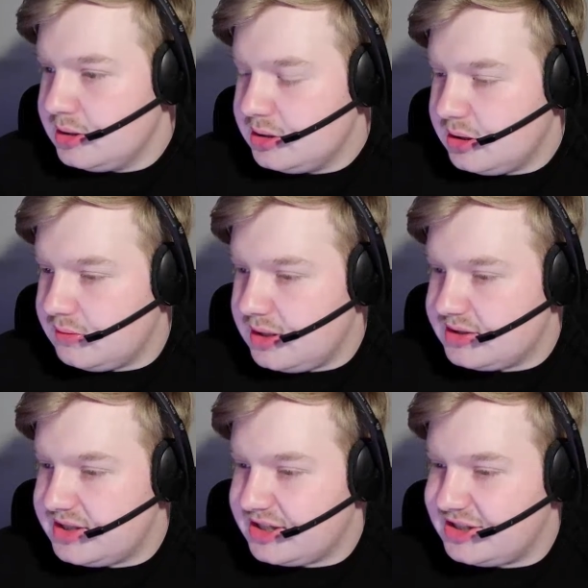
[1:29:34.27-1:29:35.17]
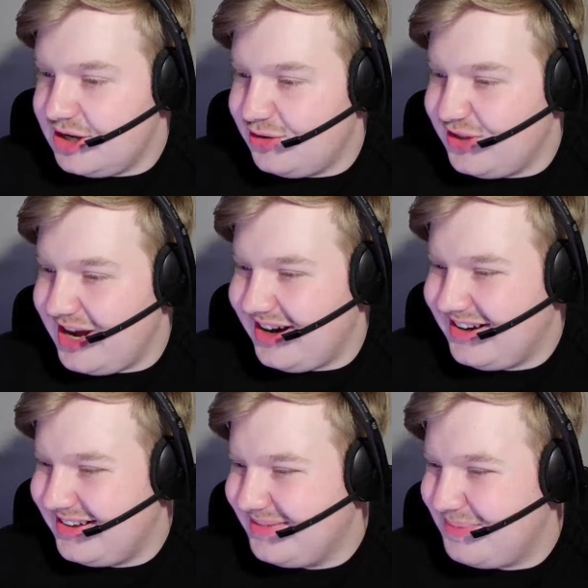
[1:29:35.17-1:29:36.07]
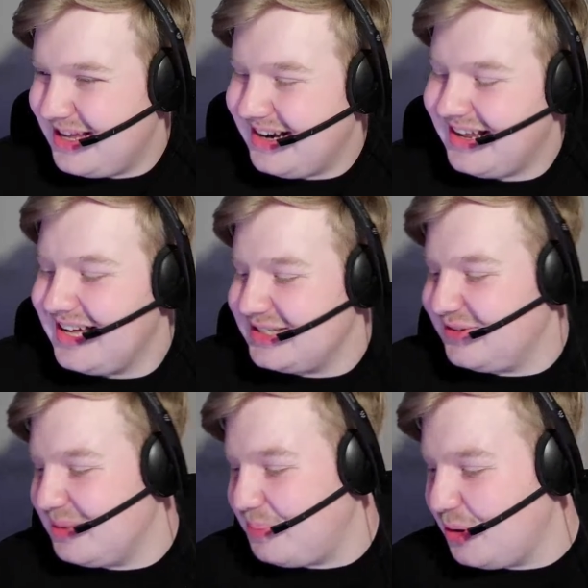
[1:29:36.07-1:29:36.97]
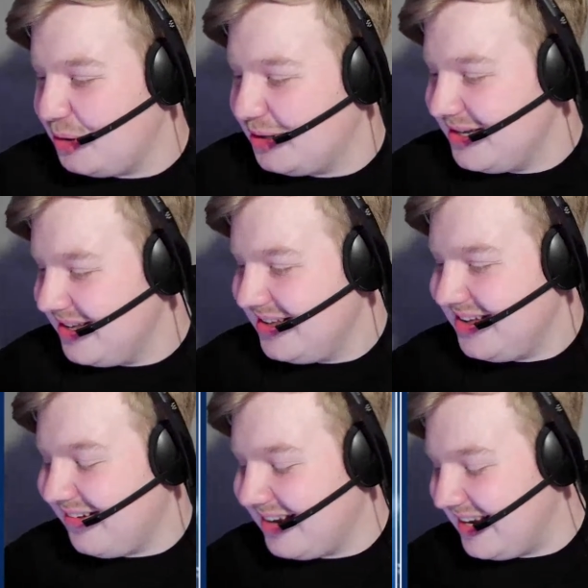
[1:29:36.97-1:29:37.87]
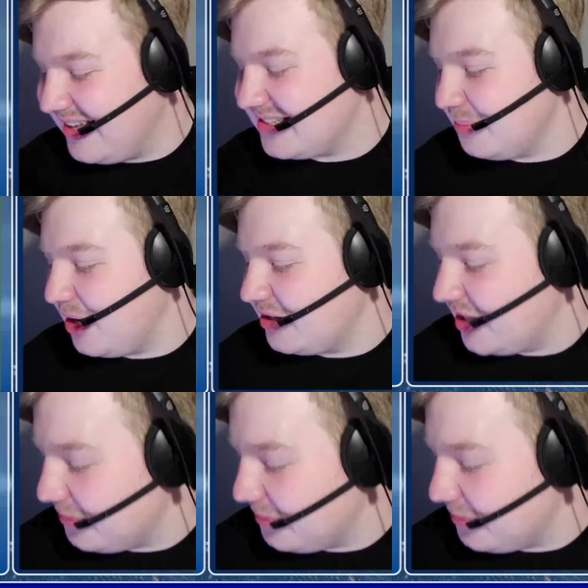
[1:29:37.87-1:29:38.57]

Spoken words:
And Ryan Sessegnon there, penalised for the pull on Ilya Zabarnyi.